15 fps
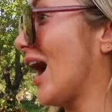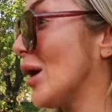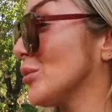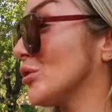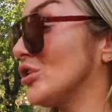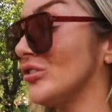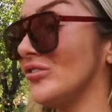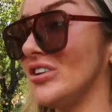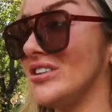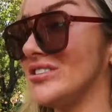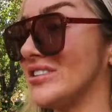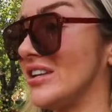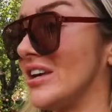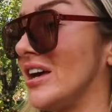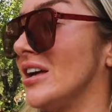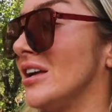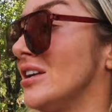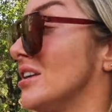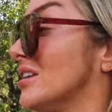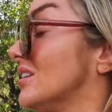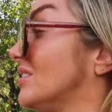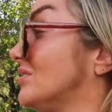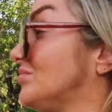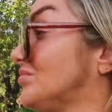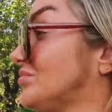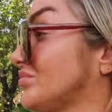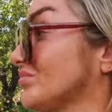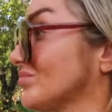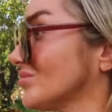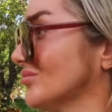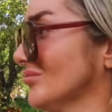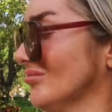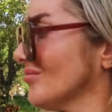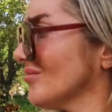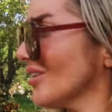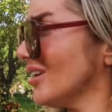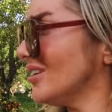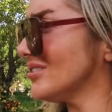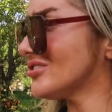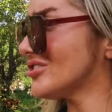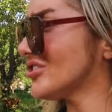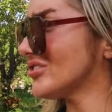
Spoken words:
How beautiful is it? The buildings here are just another level.